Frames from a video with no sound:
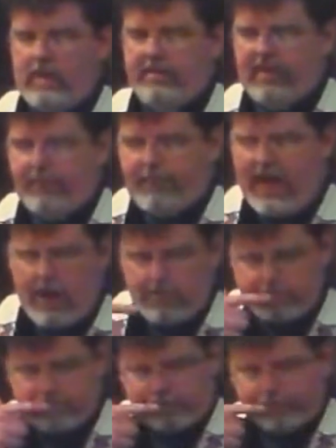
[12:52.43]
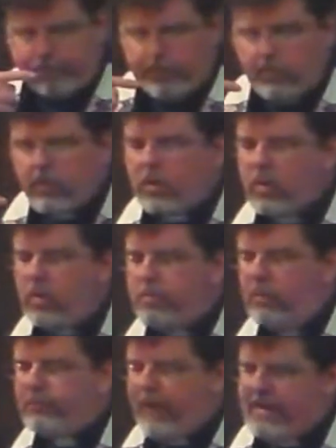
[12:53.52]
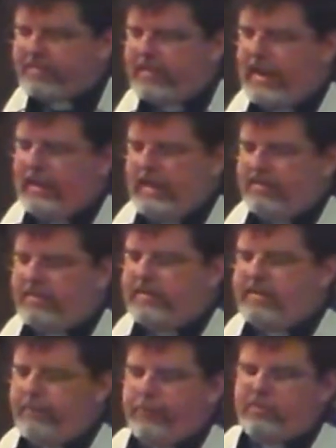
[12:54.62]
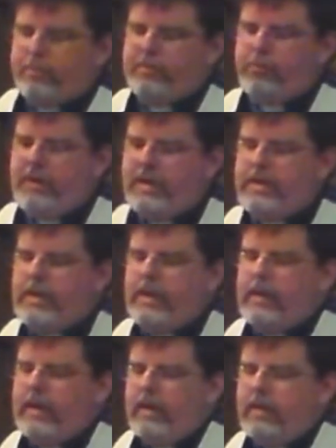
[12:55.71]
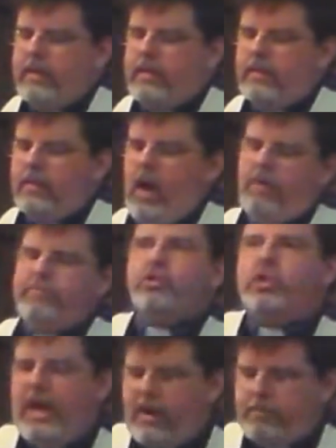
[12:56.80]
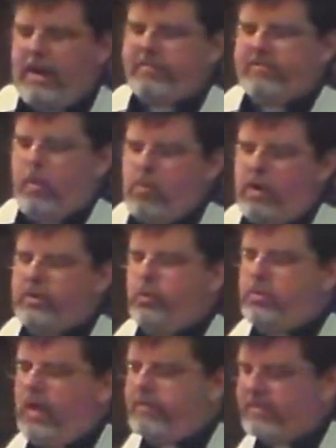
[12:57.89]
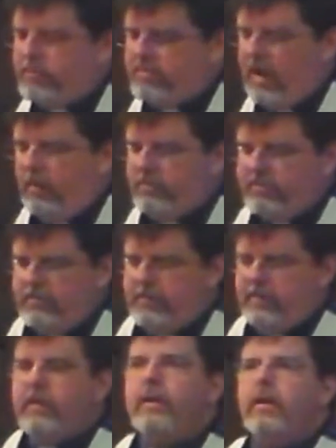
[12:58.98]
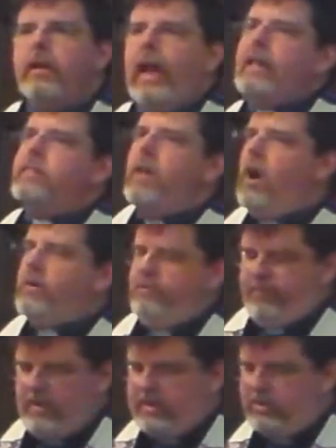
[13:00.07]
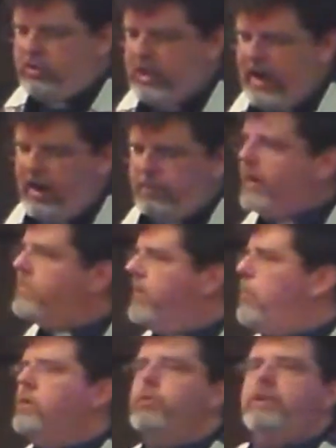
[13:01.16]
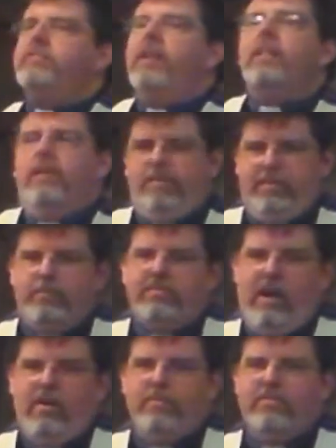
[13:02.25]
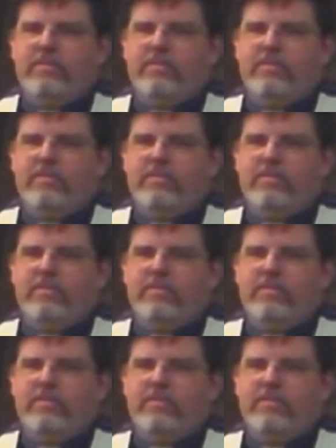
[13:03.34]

is he found most fascinating is the difference between love shared by someone who loves themselves and love shared by someone who does not love themselves.